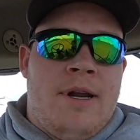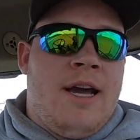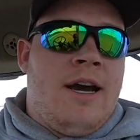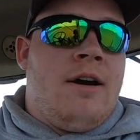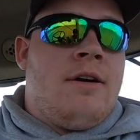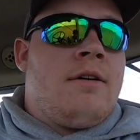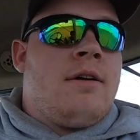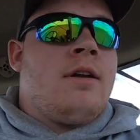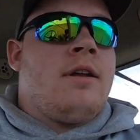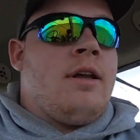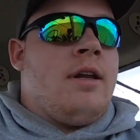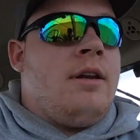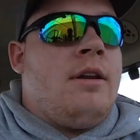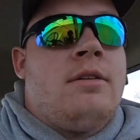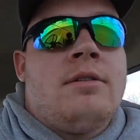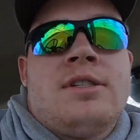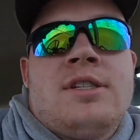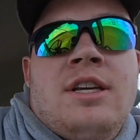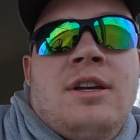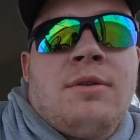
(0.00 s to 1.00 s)
down, and
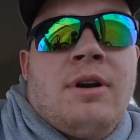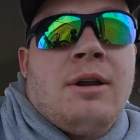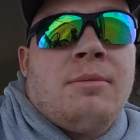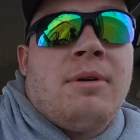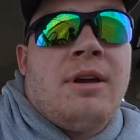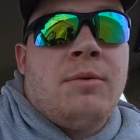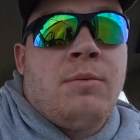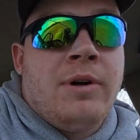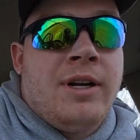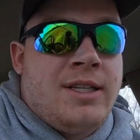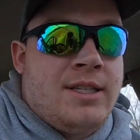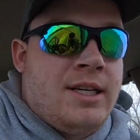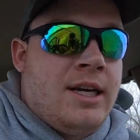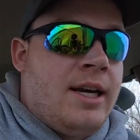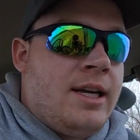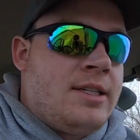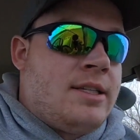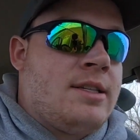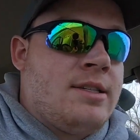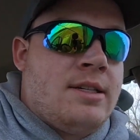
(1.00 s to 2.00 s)
you'll see what I mean when it
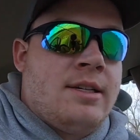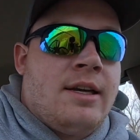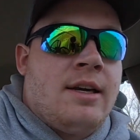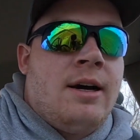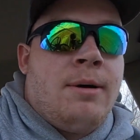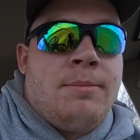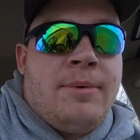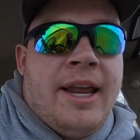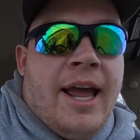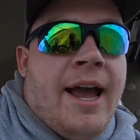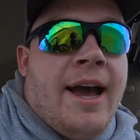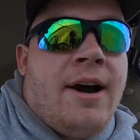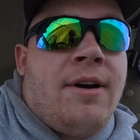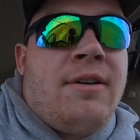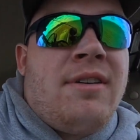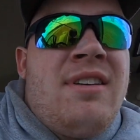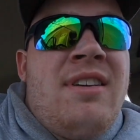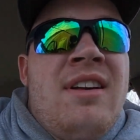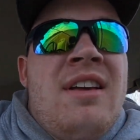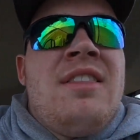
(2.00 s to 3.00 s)
says to come
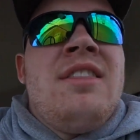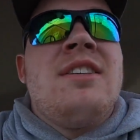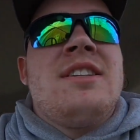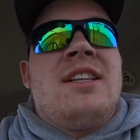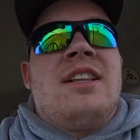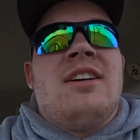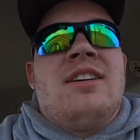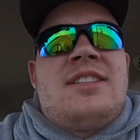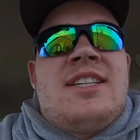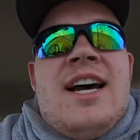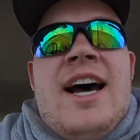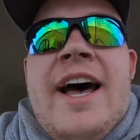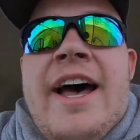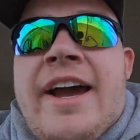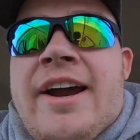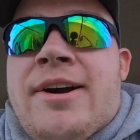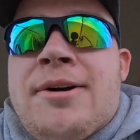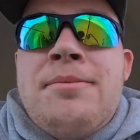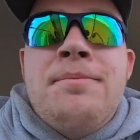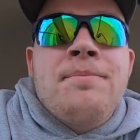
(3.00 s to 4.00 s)
down. There's a little
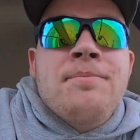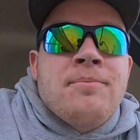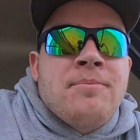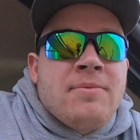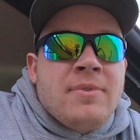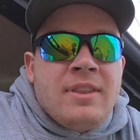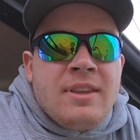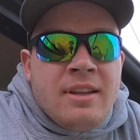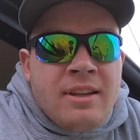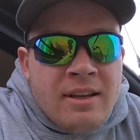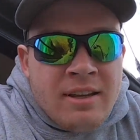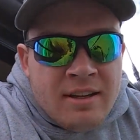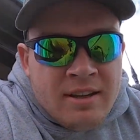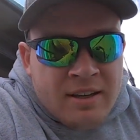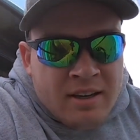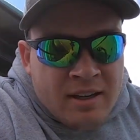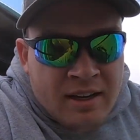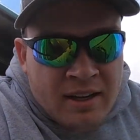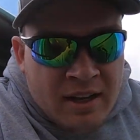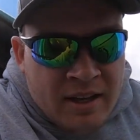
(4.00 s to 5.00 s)
tire
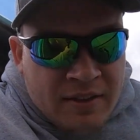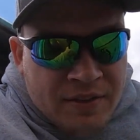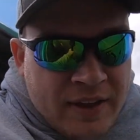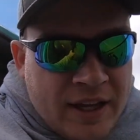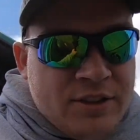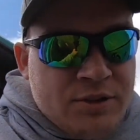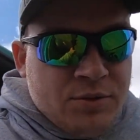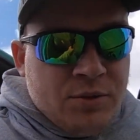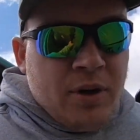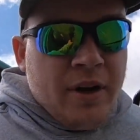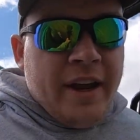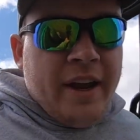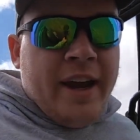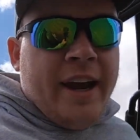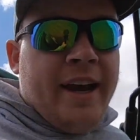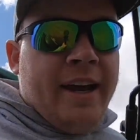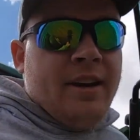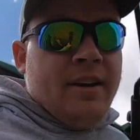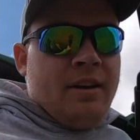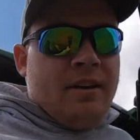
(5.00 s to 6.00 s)
that's
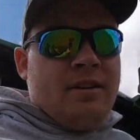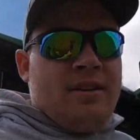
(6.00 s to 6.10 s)
ran